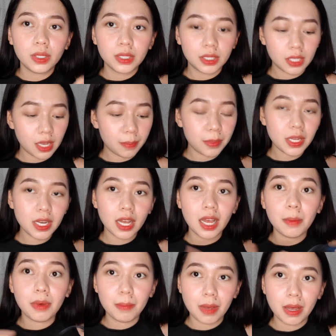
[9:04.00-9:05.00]
sa
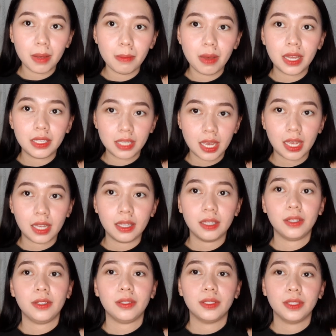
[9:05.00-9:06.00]
pinakamababa niya.
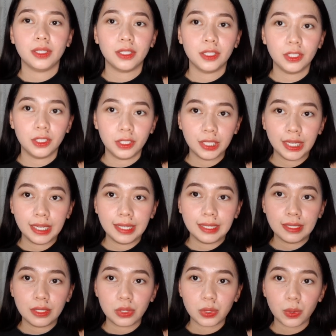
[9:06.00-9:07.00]

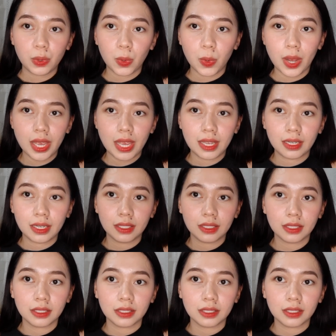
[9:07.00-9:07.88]
So, ayan.